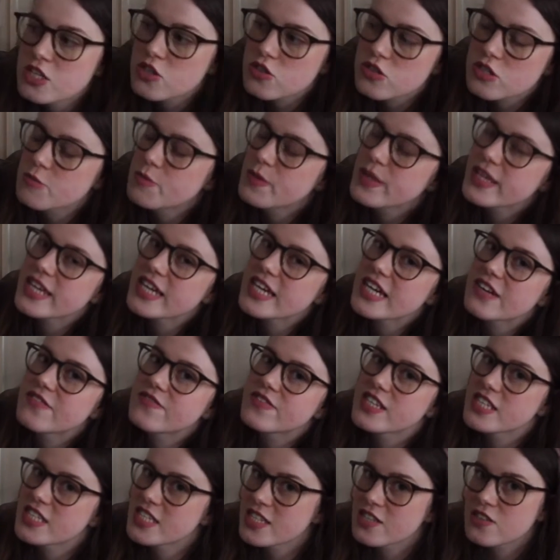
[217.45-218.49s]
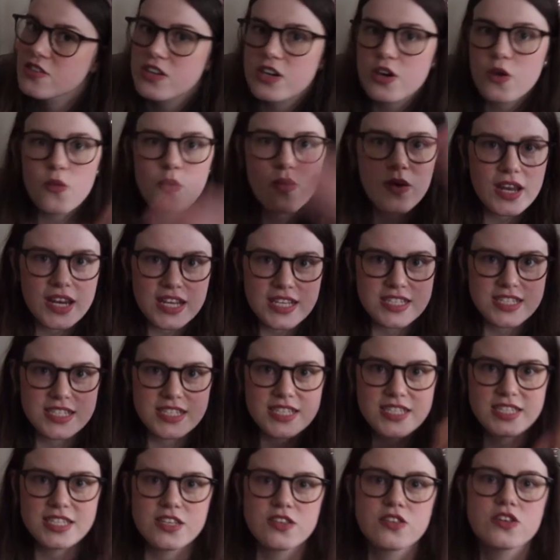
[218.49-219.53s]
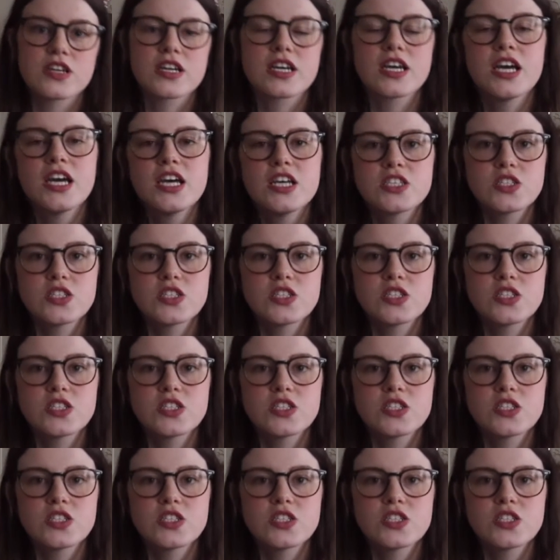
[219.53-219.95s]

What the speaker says: So speaking of Disney Look, what is Disney Look?